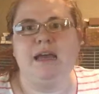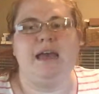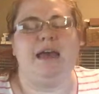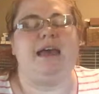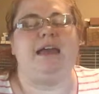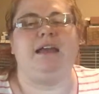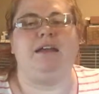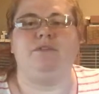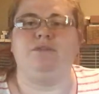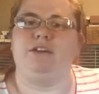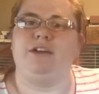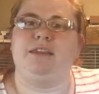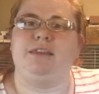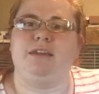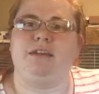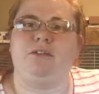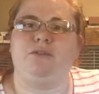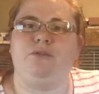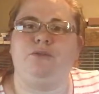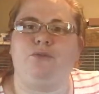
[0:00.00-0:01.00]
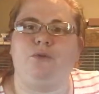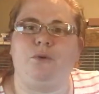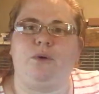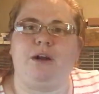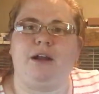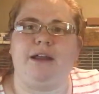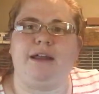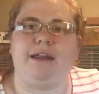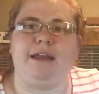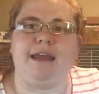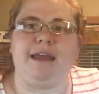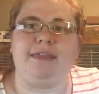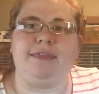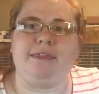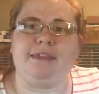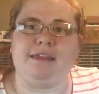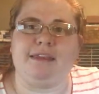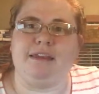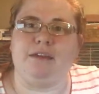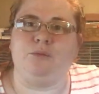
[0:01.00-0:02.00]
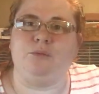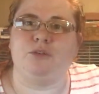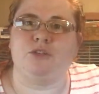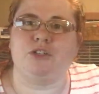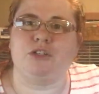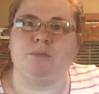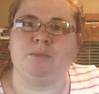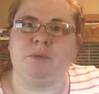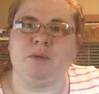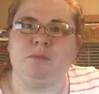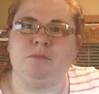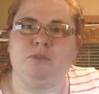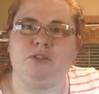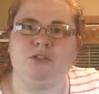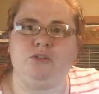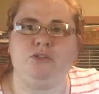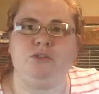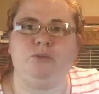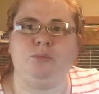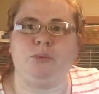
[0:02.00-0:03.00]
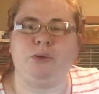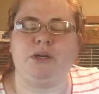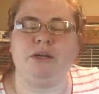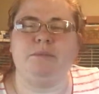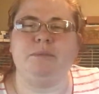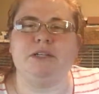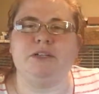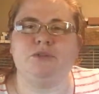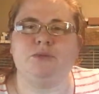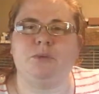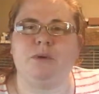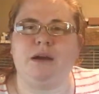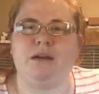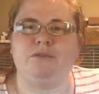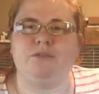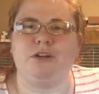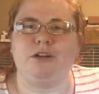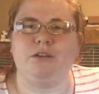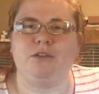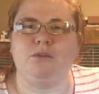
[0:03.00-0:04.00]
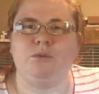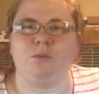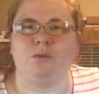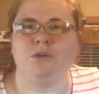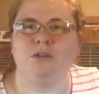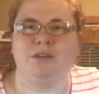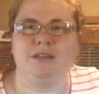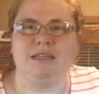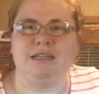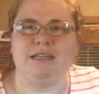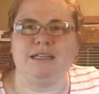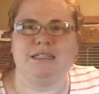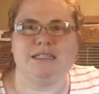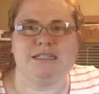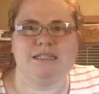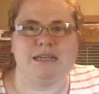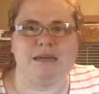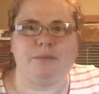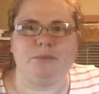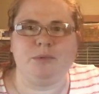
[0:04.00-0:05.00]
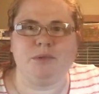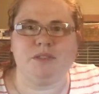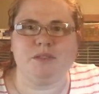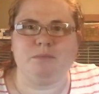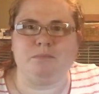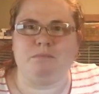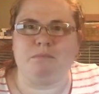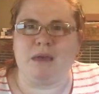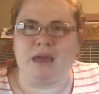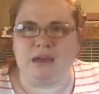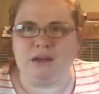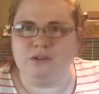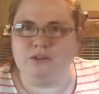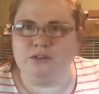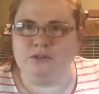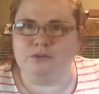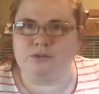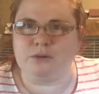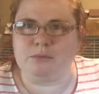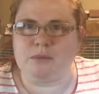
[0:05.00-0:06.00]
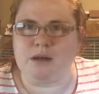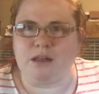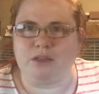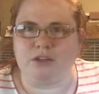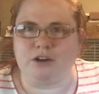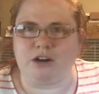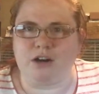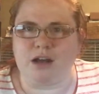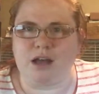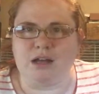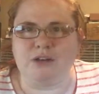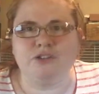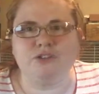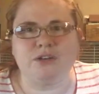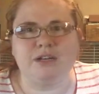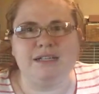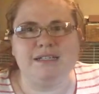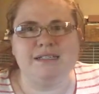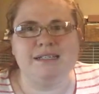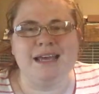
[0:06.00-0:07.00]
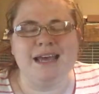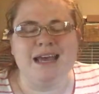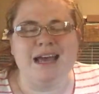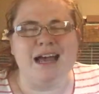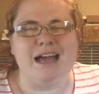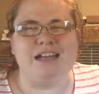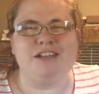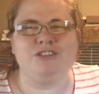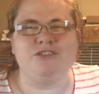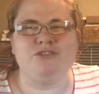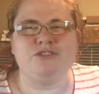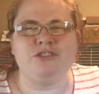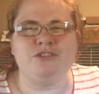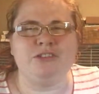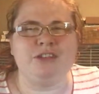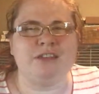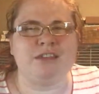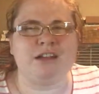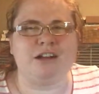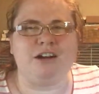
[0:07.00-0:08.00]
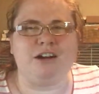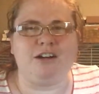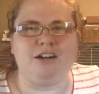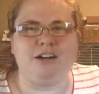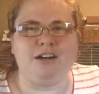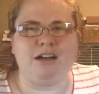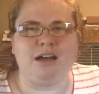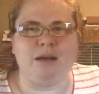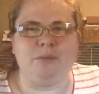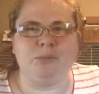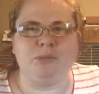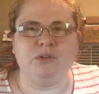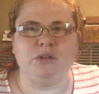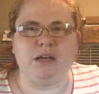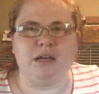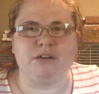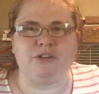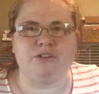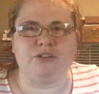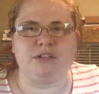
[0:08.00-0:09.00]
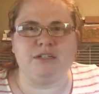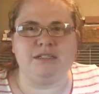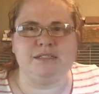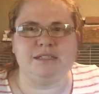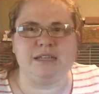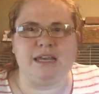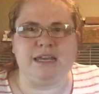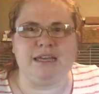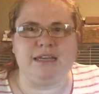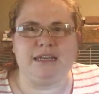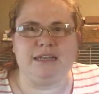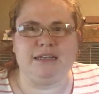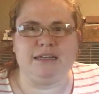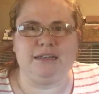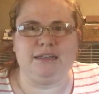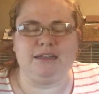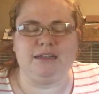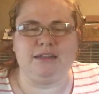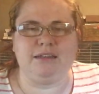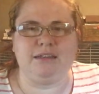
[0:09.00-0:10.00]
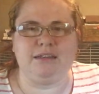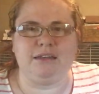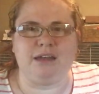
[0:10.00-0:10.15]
and everything for it, and then he will ship them to you pretty much wherever in the world that accepts mail from other countries. I do know that there are a couple countries in